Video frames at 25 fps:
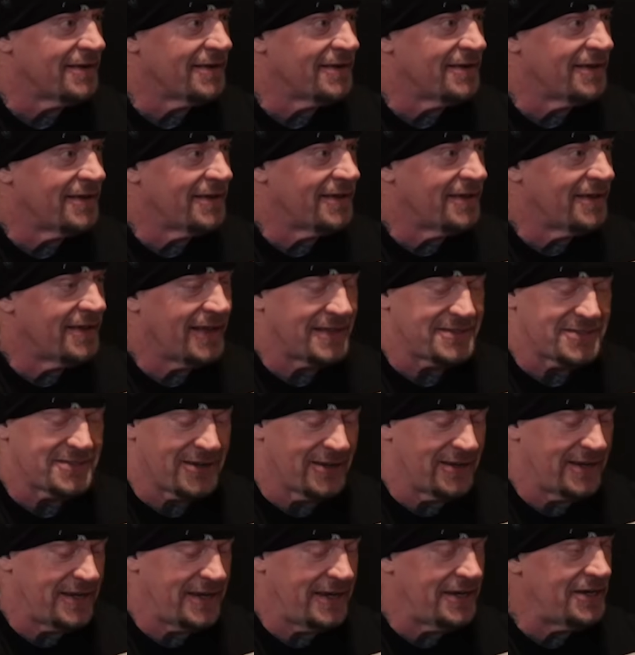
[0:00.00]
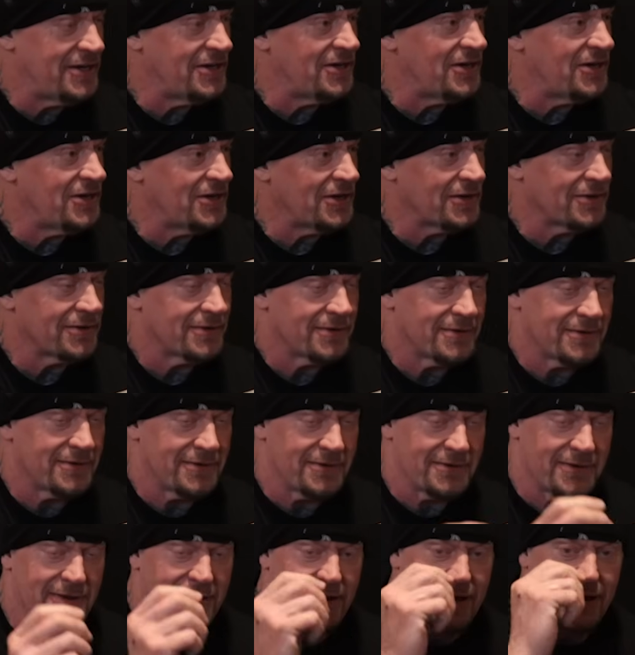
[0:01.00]
he needed. That's all he needed to do.
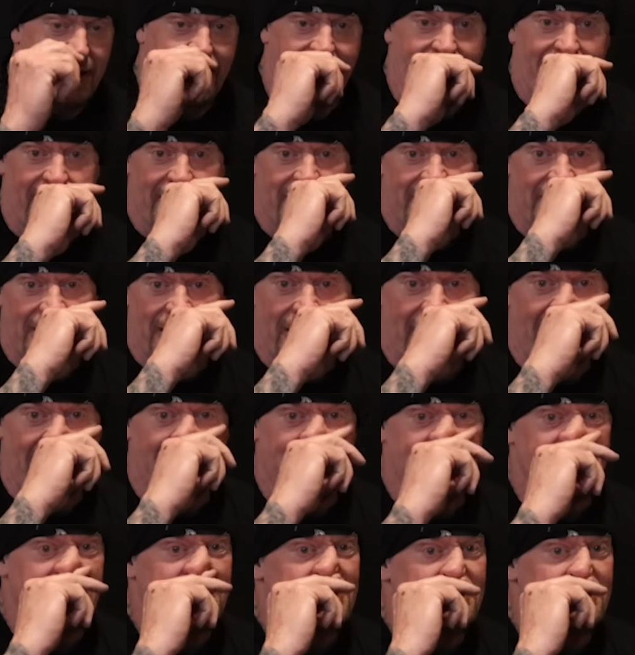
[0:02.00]
There you go. And uh,